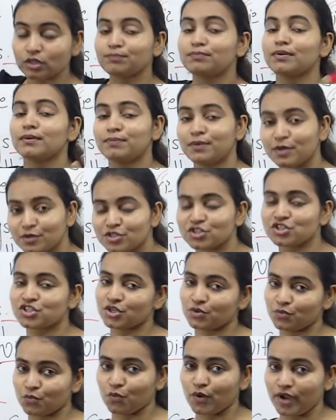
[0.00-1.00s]
the
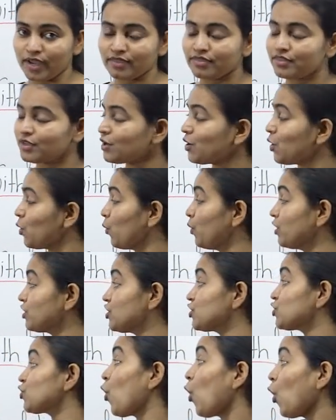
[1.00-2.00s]
preposition with,
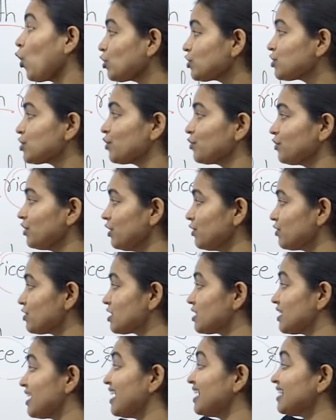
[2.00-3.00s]
which is also
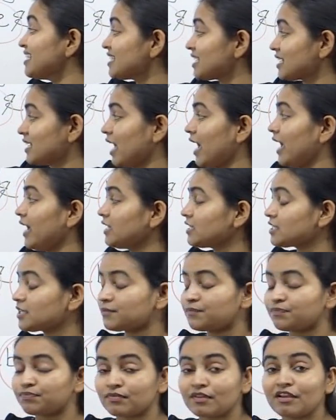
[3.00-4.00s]
used to indicate
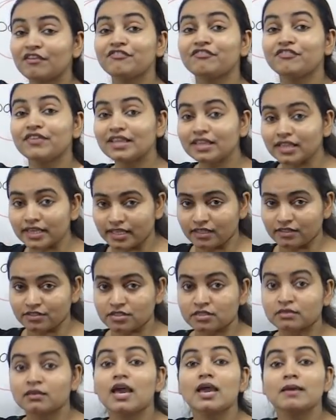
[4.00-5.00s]

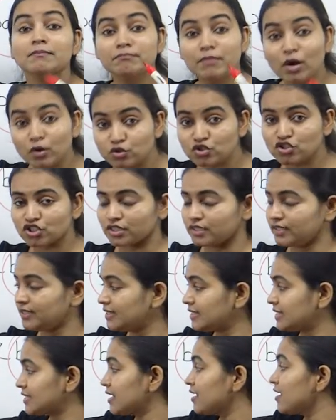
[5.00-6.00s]
feelings,
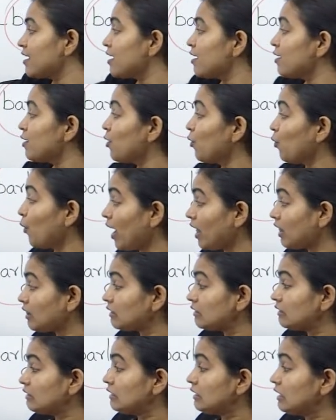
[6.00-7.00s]
emotions.
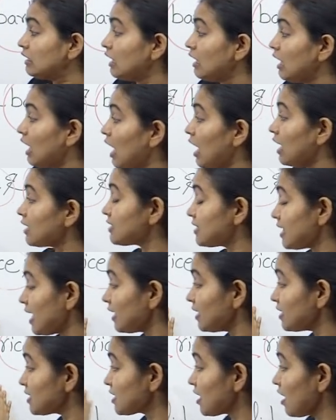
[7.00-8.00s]
Well, a
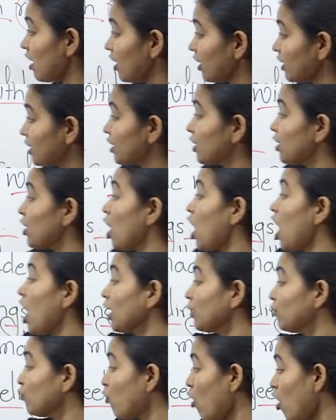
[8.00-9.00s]
sentence like,
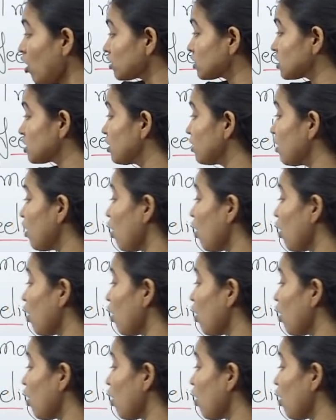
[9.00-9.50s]
I walked